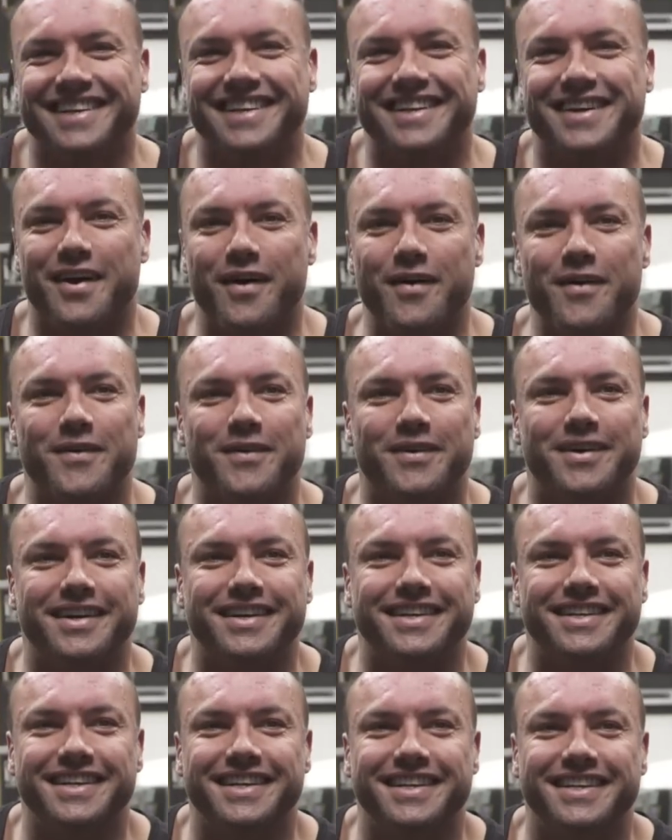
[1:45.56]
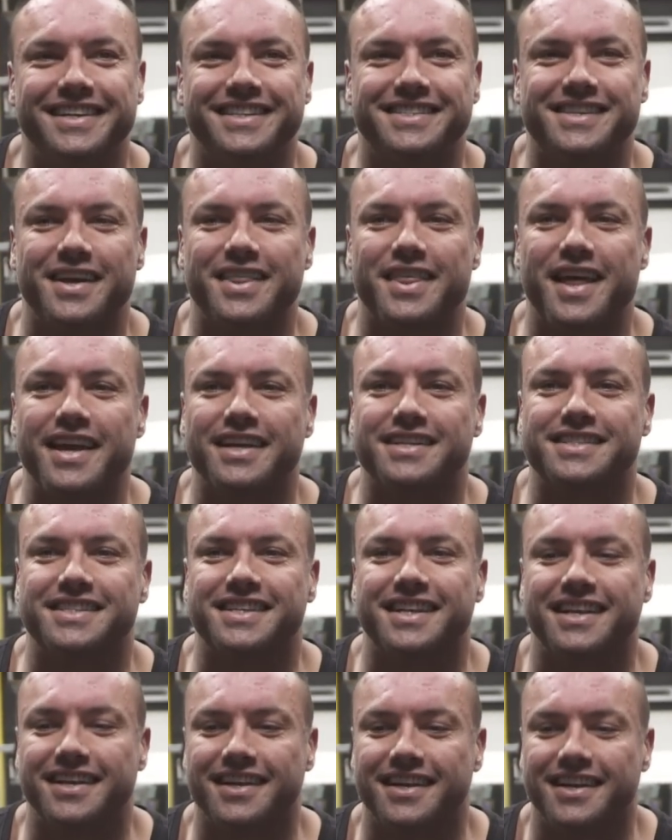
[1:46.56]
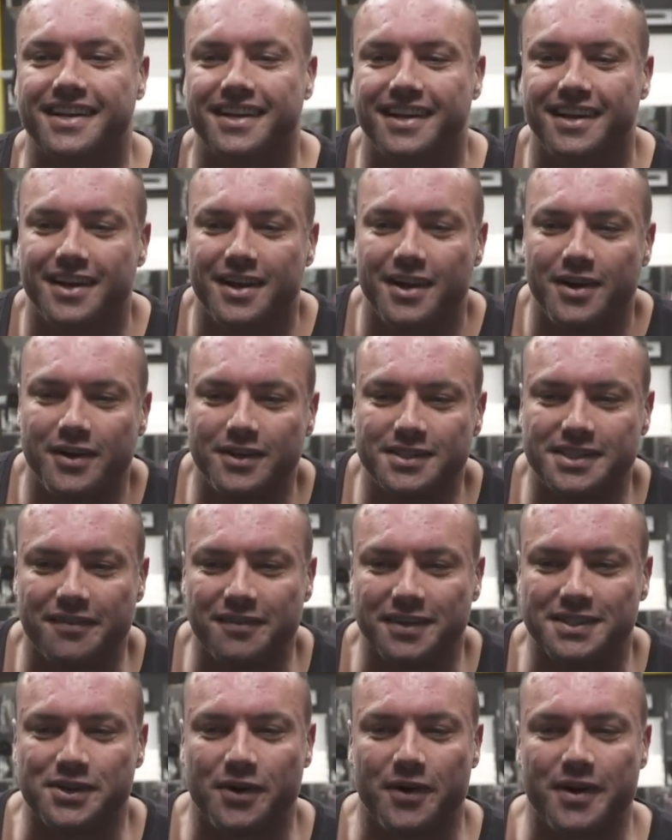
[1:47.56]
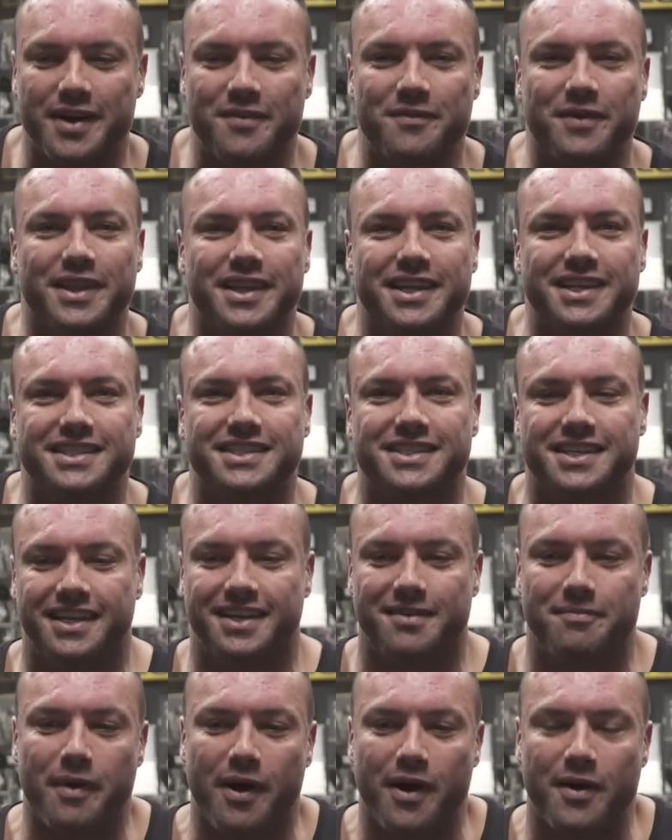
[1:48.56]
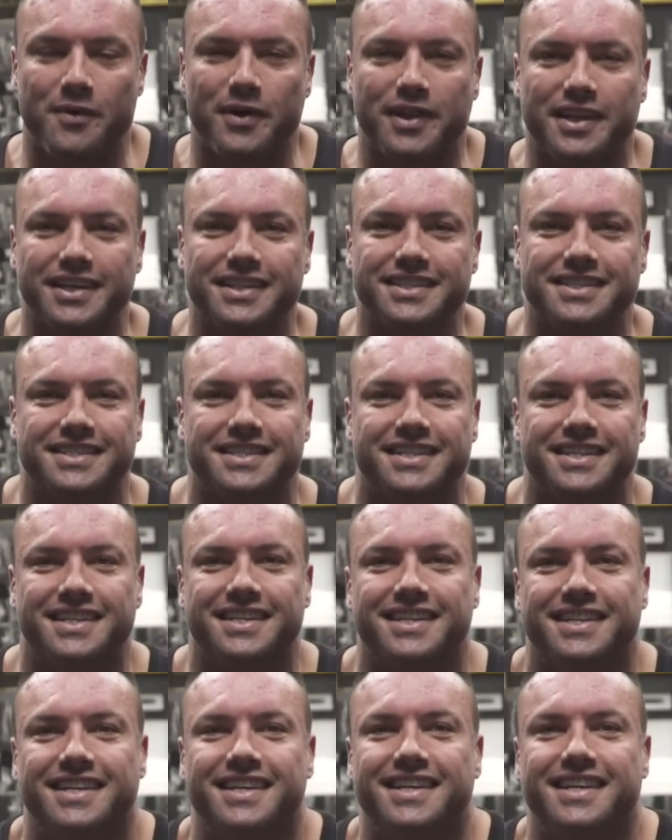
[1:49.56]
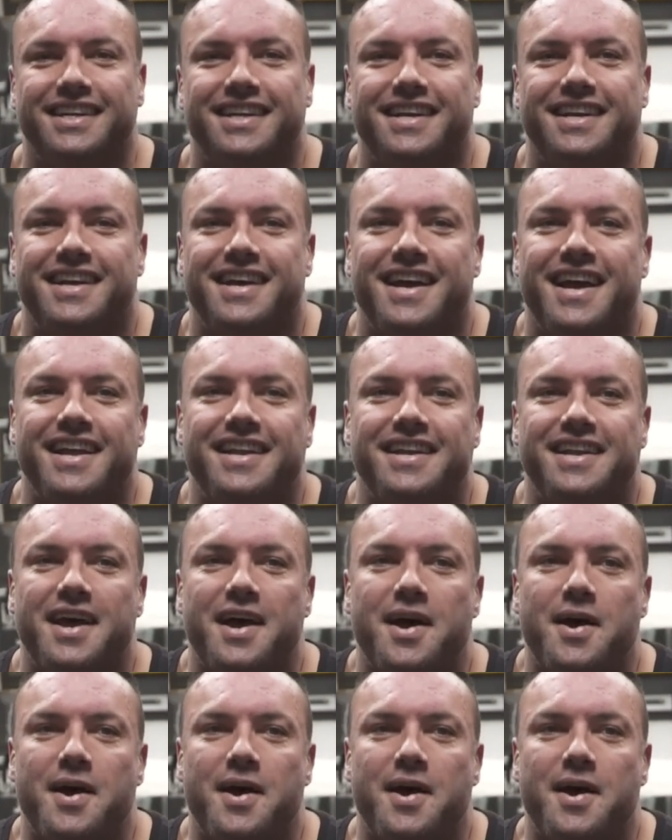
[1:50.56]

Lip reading: Cool. So thanks who's ever joined in with this, bearing with us. And